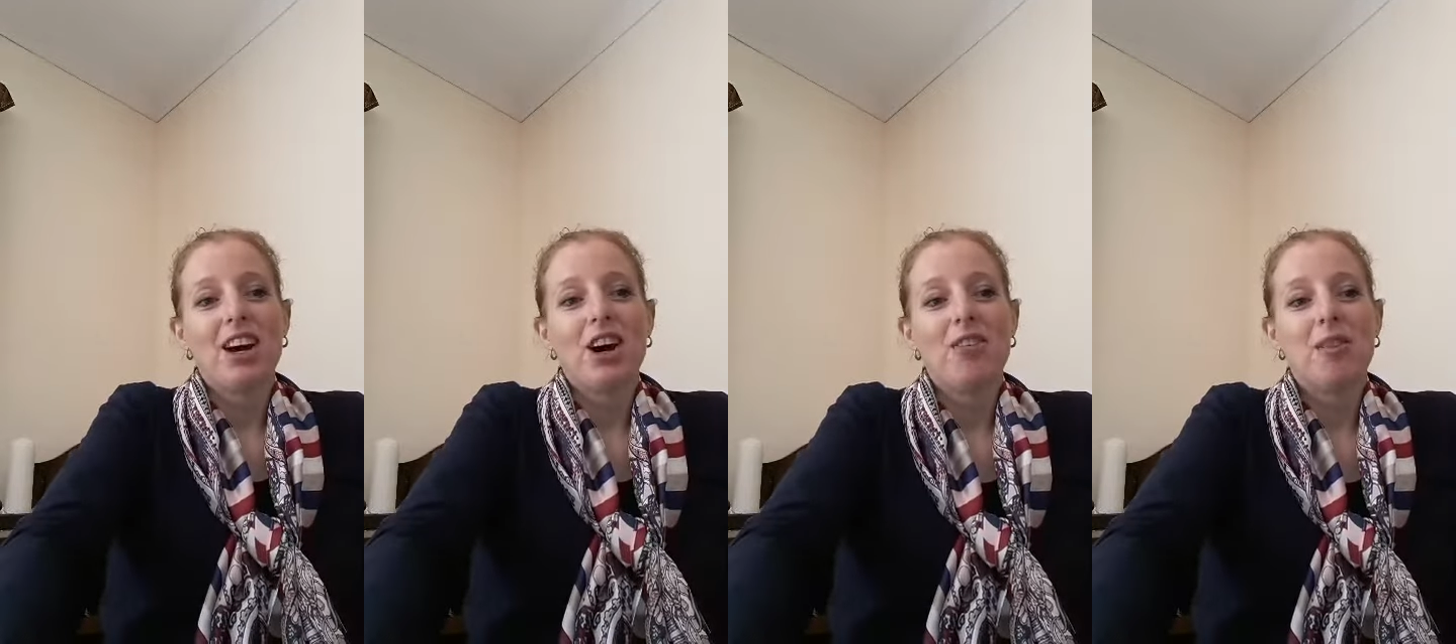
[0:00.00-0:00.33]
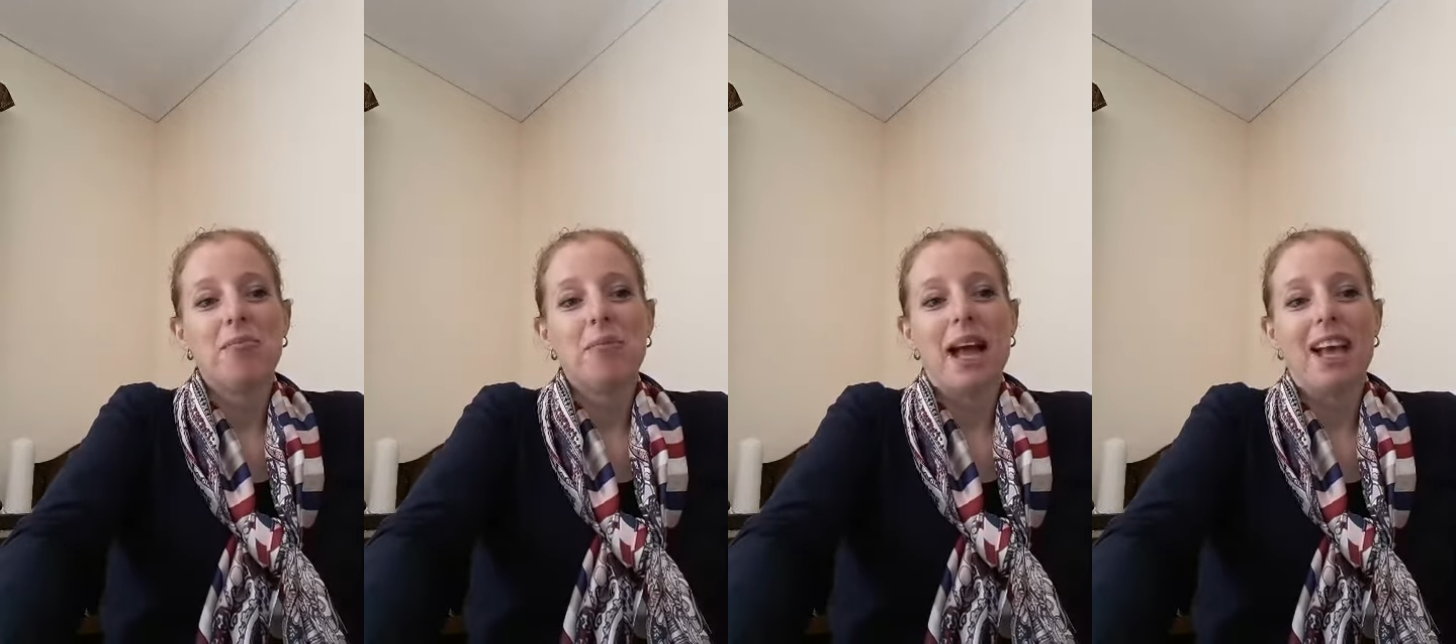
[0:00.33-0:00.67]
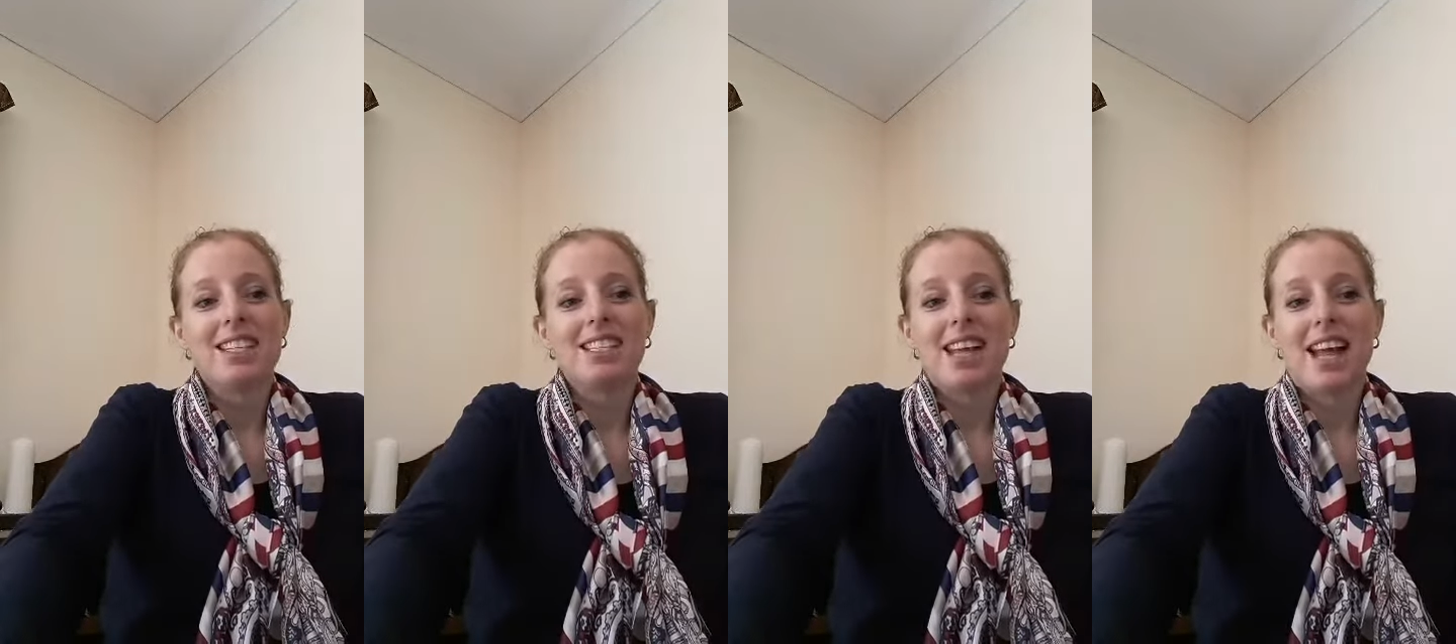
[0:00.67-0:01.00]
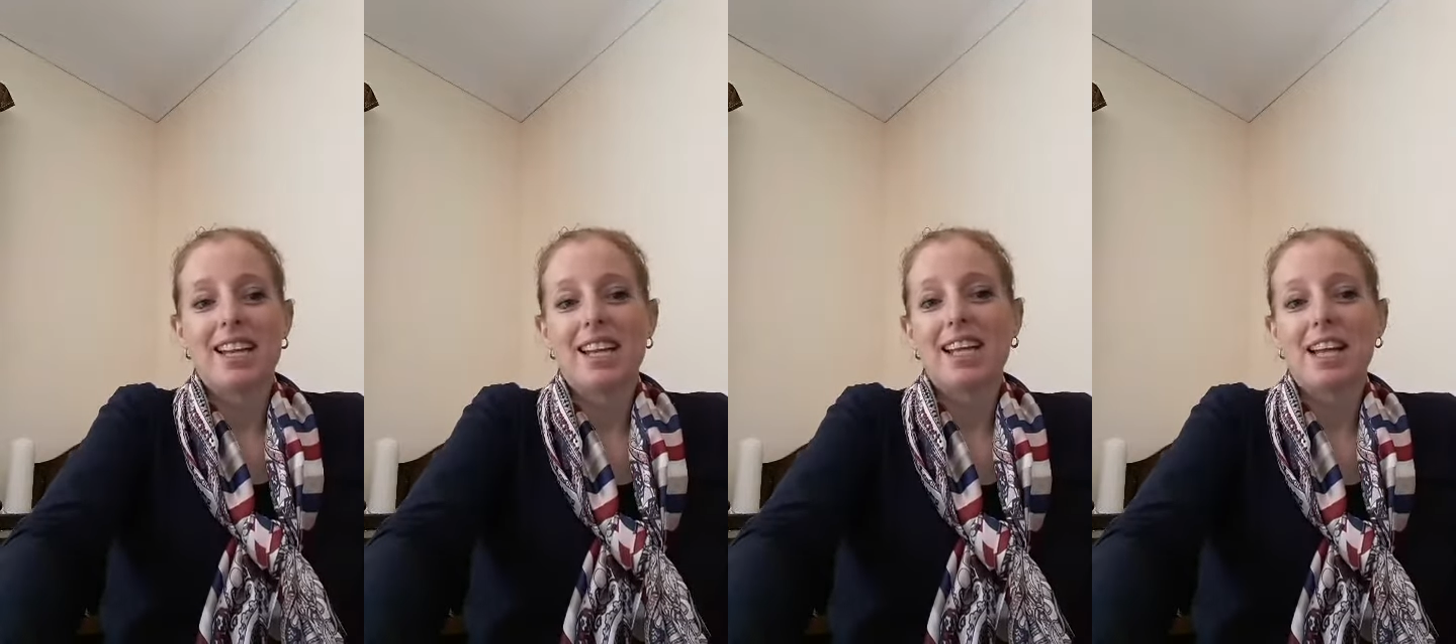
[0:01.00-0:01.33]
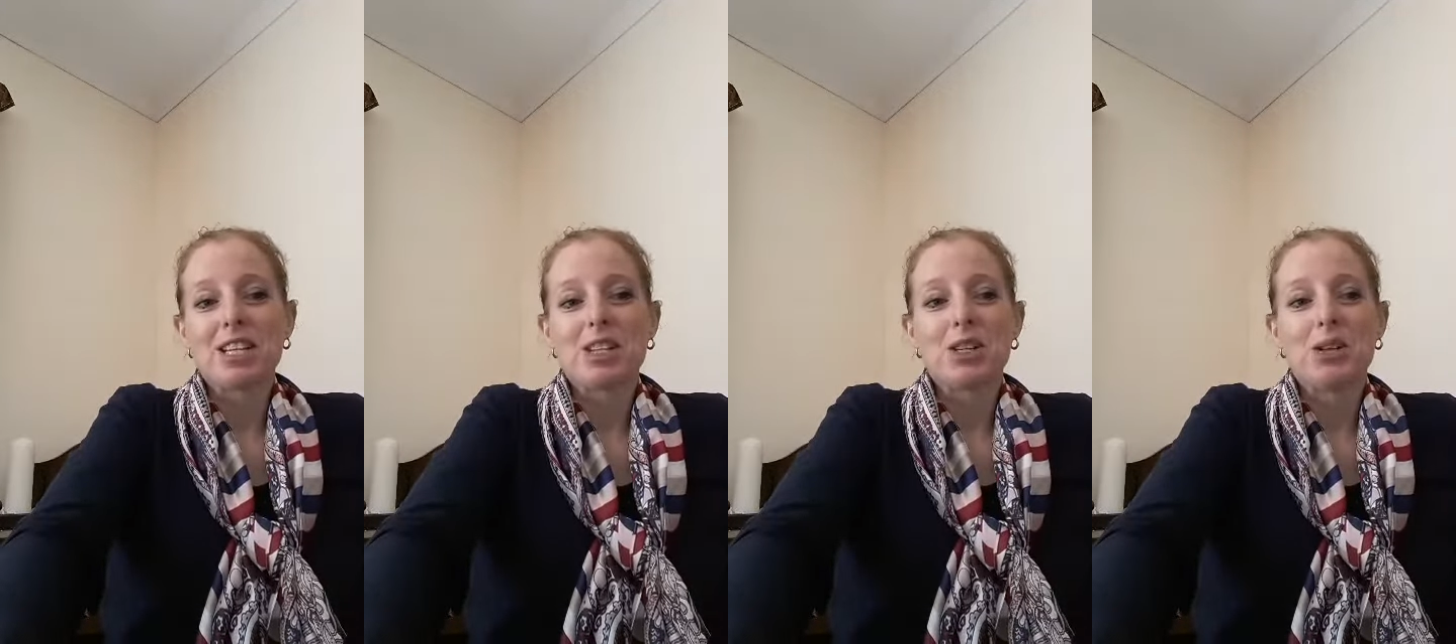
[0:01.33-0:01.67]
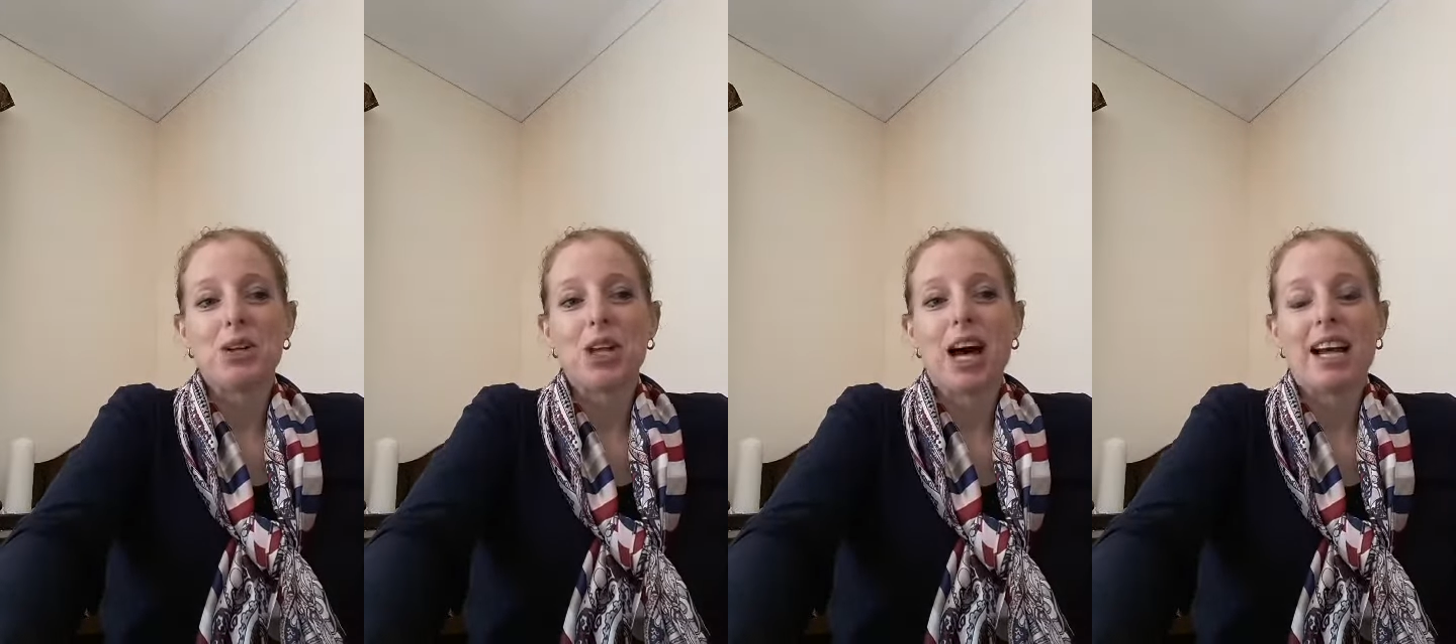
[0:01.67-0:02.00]
of a man standing next
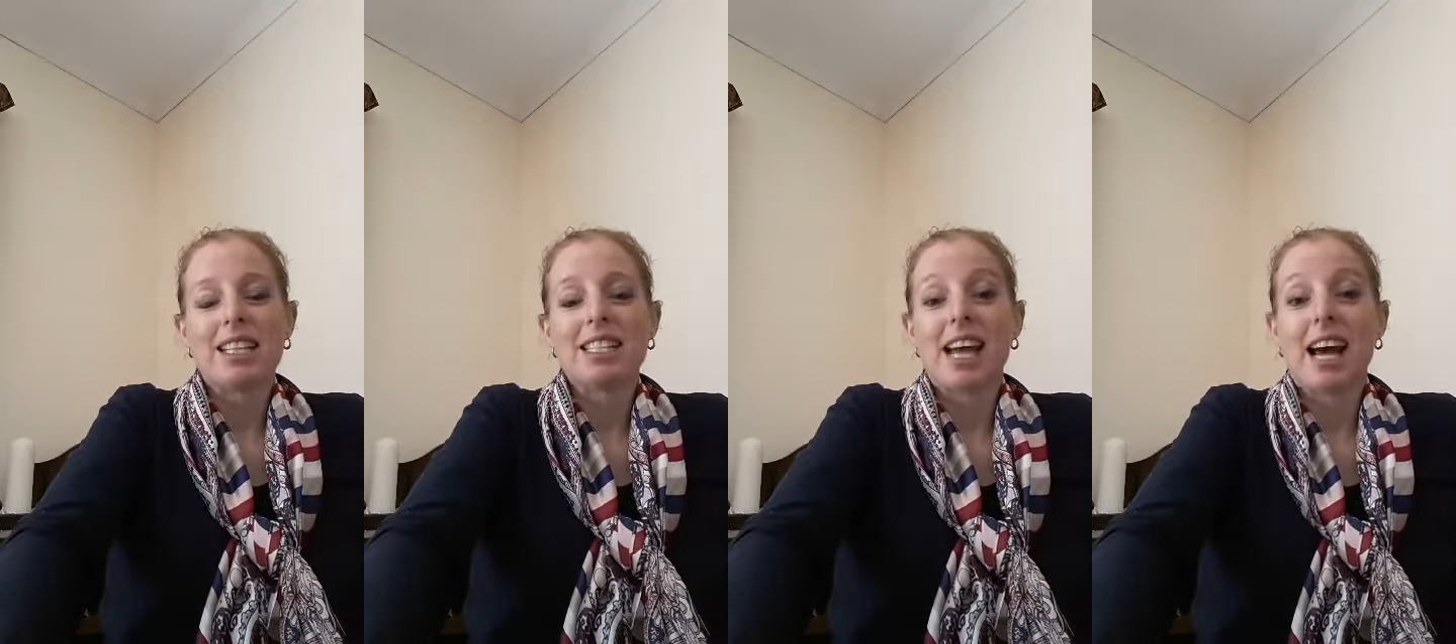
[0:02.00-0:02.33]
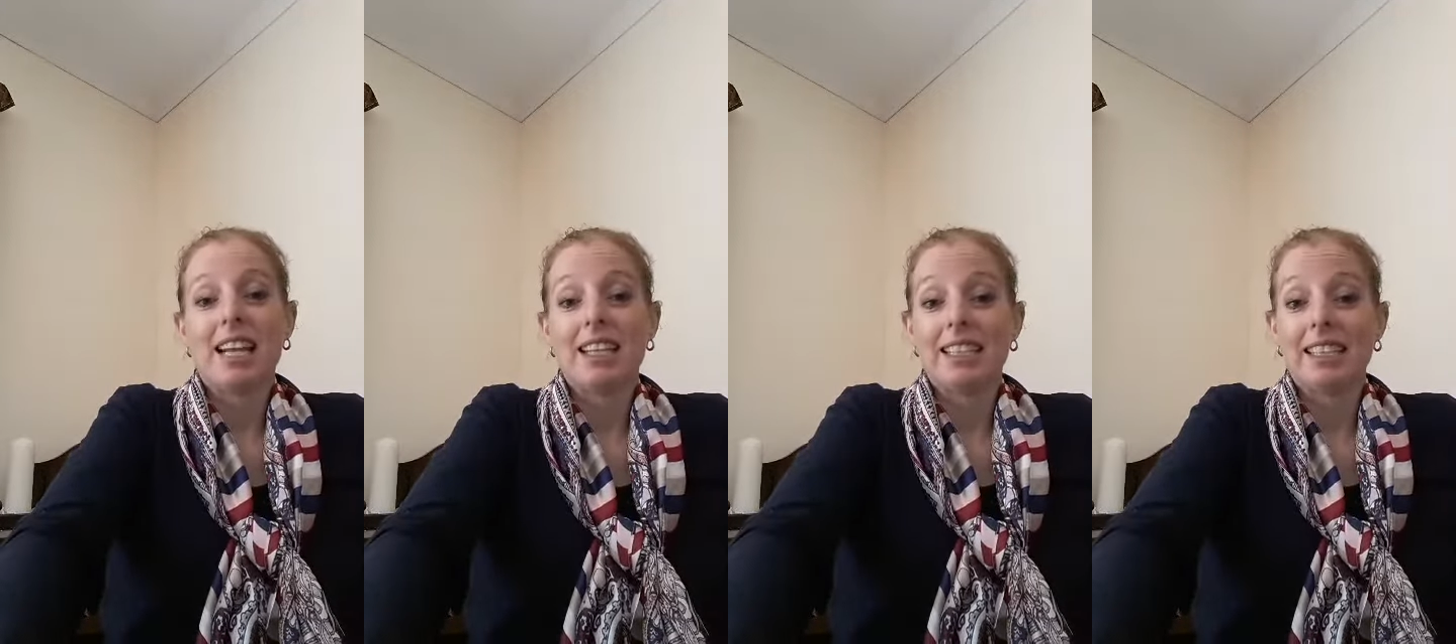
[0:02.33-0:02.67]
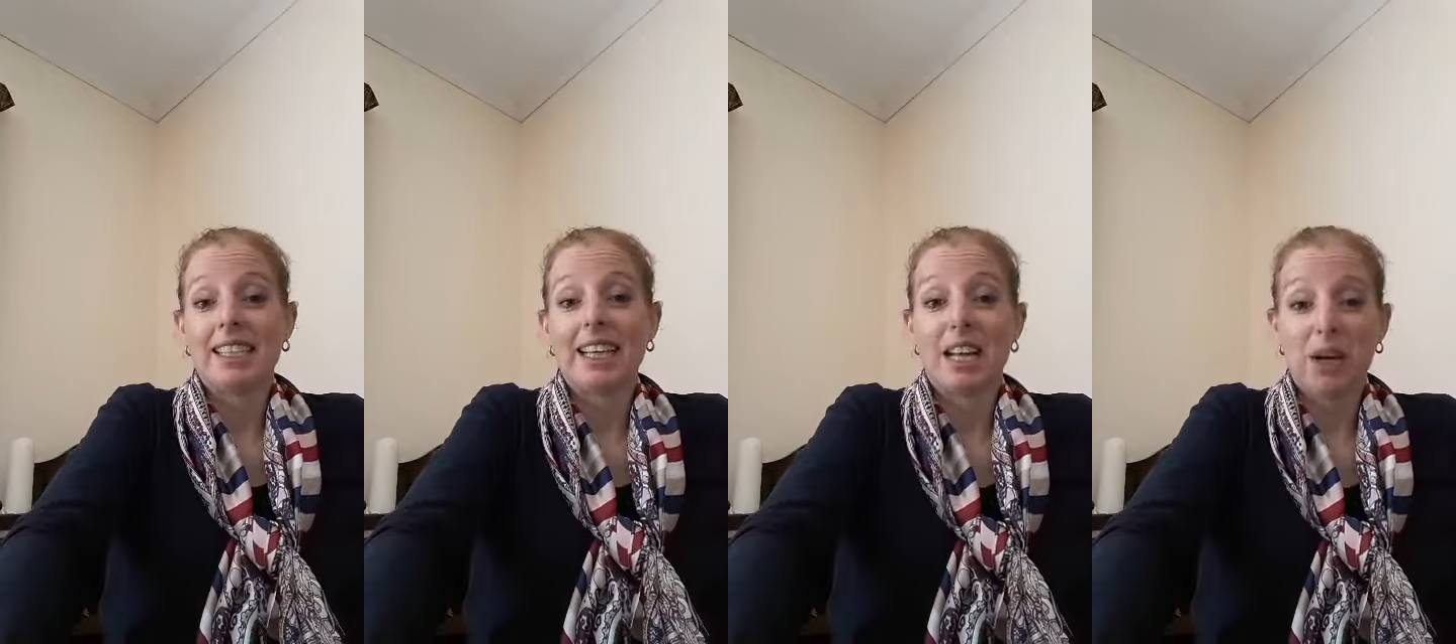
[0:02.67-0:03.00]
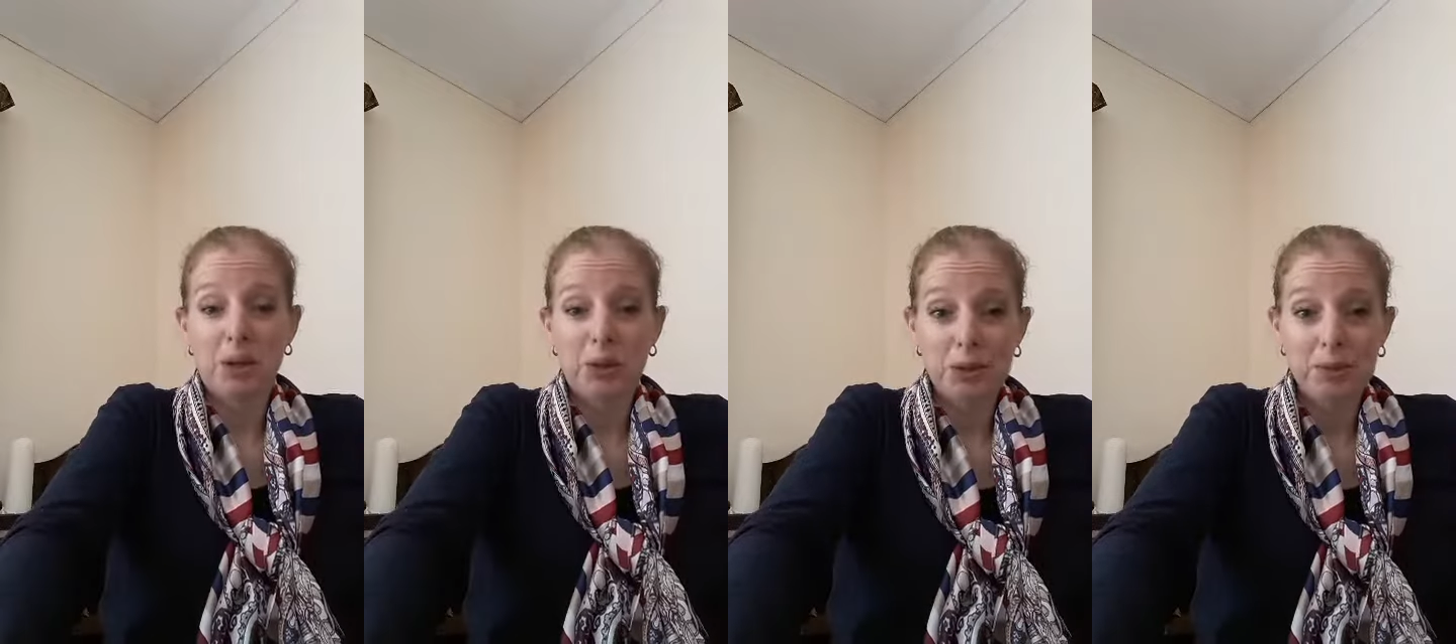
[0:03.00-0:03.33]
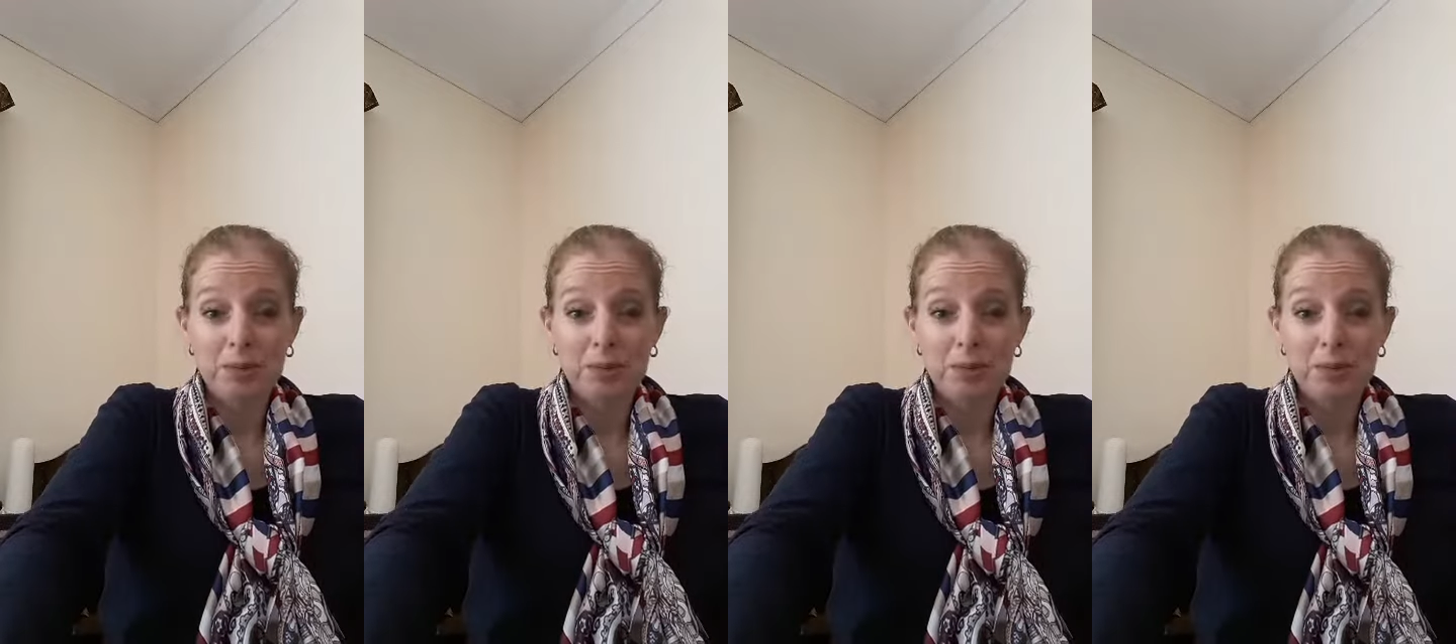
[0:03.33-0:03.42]
to lions coloured in yellow